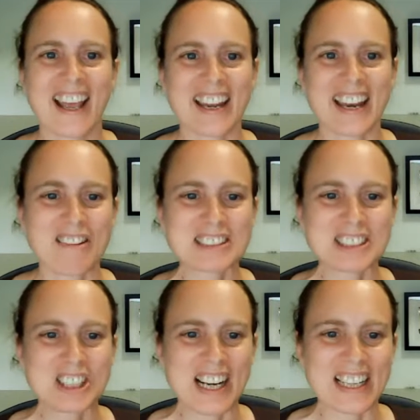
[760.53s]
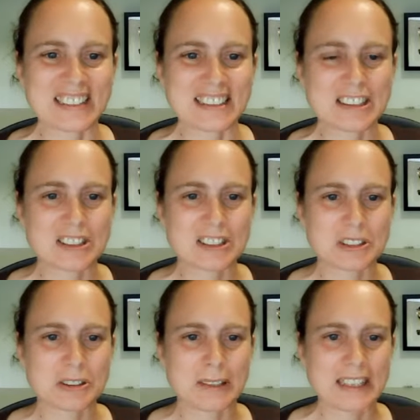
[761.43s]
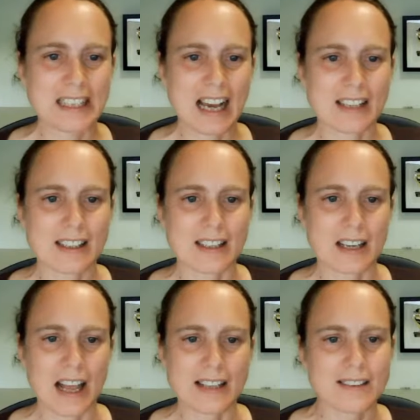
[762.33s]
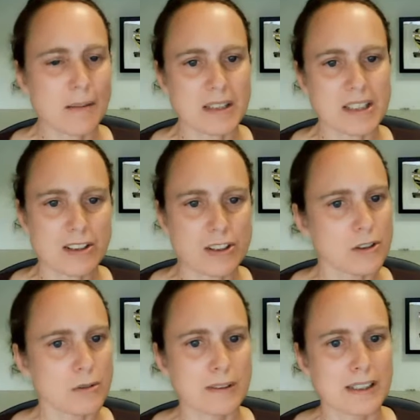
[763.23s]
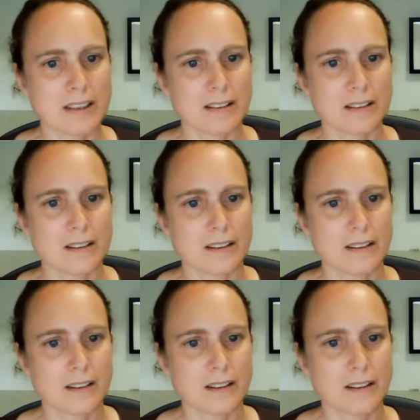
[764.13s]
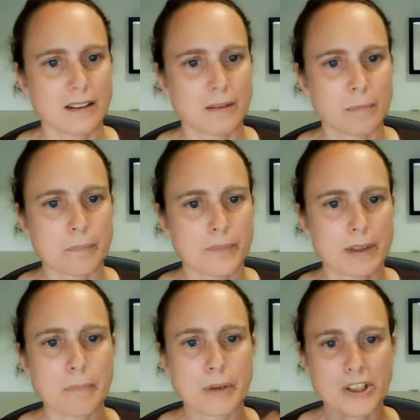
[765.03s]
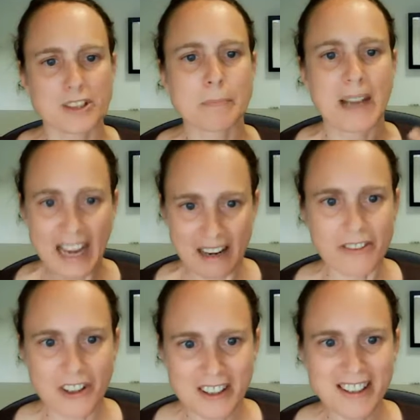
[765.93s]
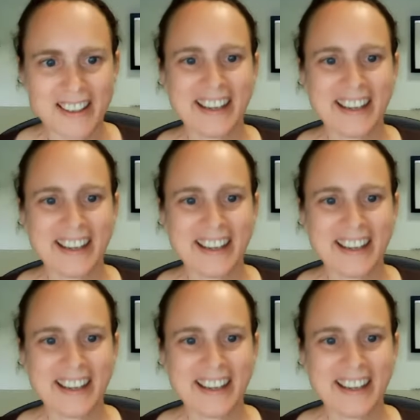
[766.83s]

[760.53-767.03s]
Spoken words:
and I was trying to do a lot that had something to do with the bird's behavior,